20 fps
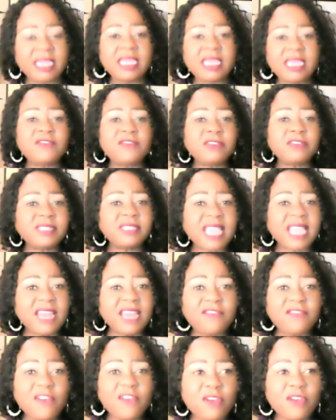If you
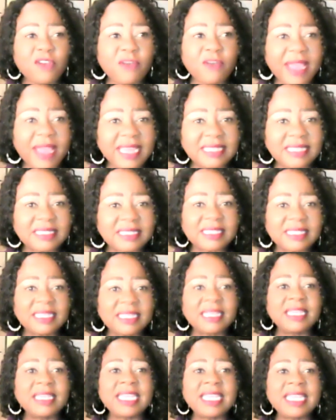stand for your right,
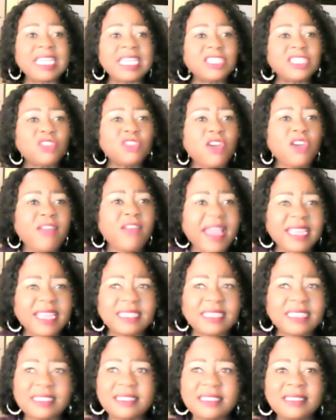is your
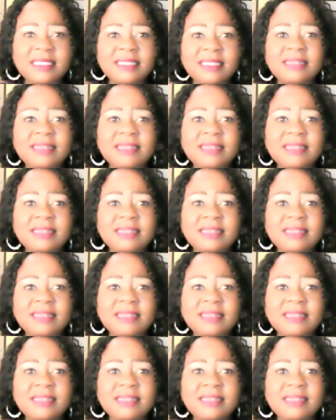right.